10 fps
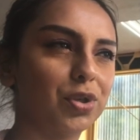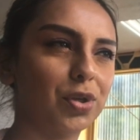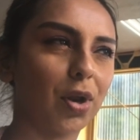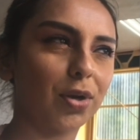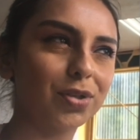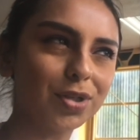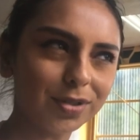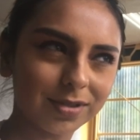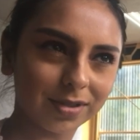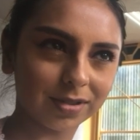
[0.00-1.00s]

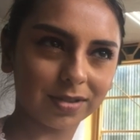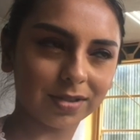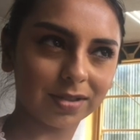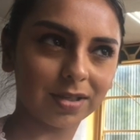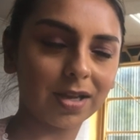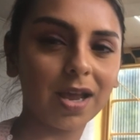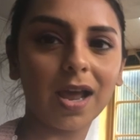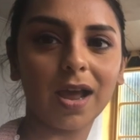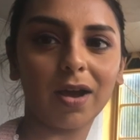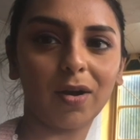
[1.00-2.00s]
geologists
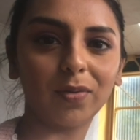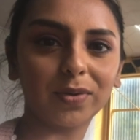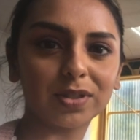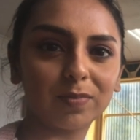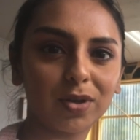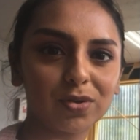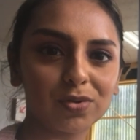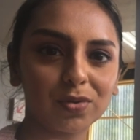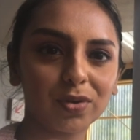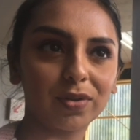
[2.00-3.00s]
always make
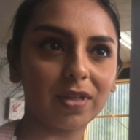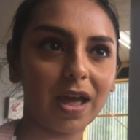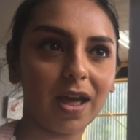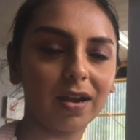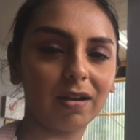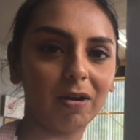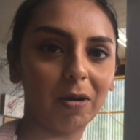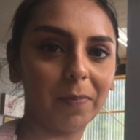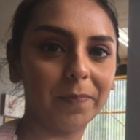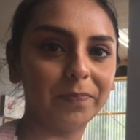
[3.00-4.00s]
sure that
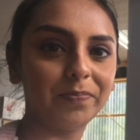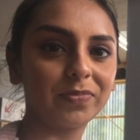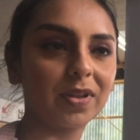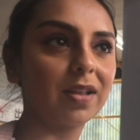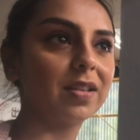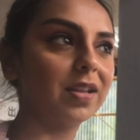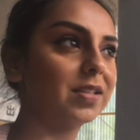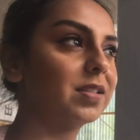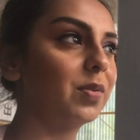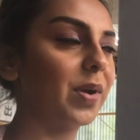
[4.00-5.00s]

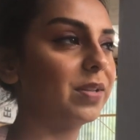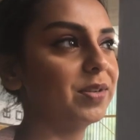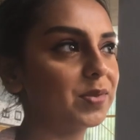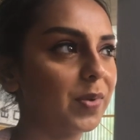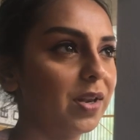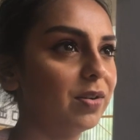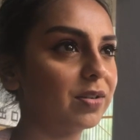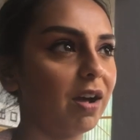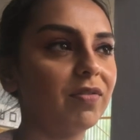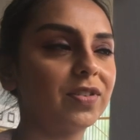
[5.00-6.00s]
the weather is well
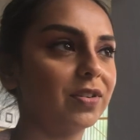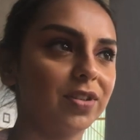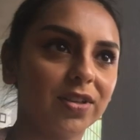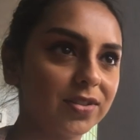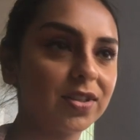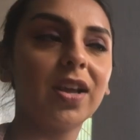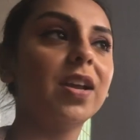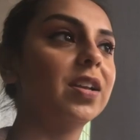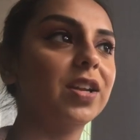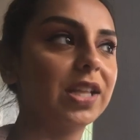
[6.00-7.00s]
looked after.
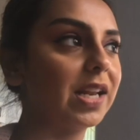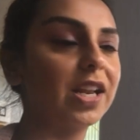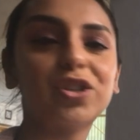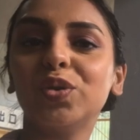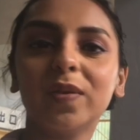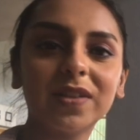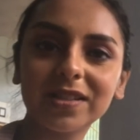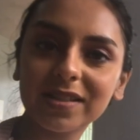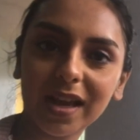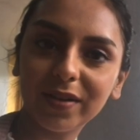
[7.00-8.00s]
They let you know if
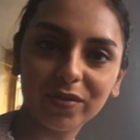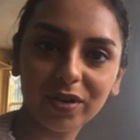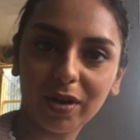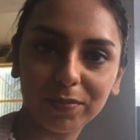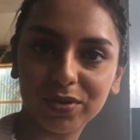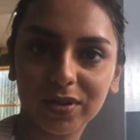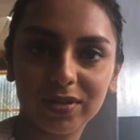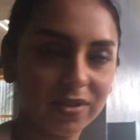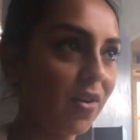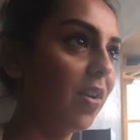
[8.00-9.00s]
there's a sign for
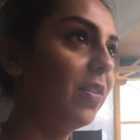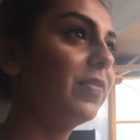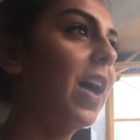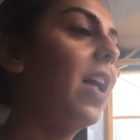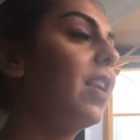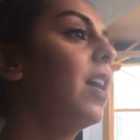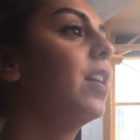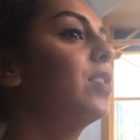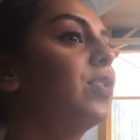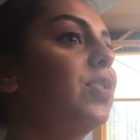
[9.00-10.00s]
eruptions and all of that.
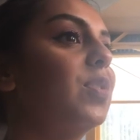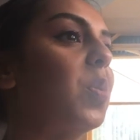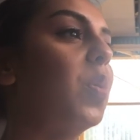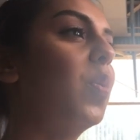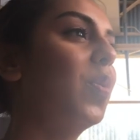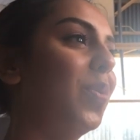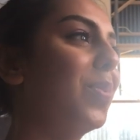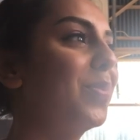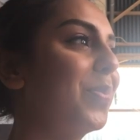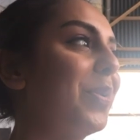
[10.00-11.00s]
So
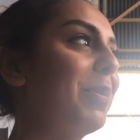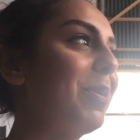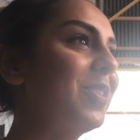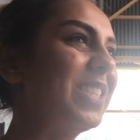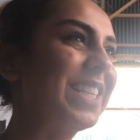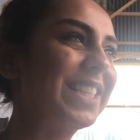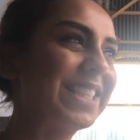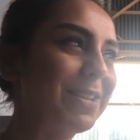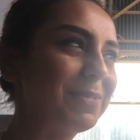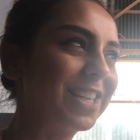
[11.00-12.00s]
we're about to take
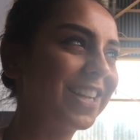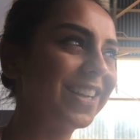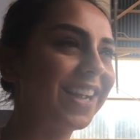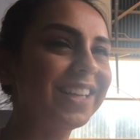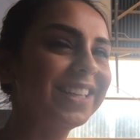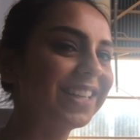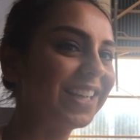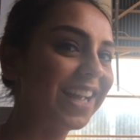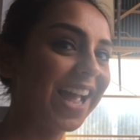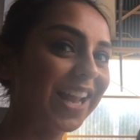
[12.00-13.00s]
this cable car ride
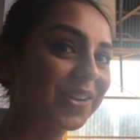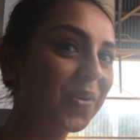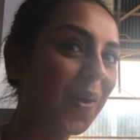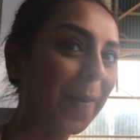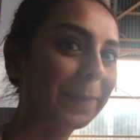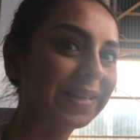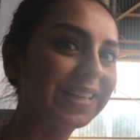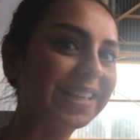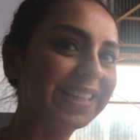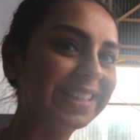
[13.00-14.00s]
and
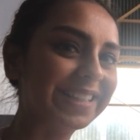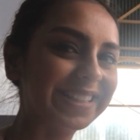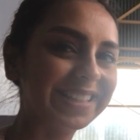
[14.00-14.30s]
go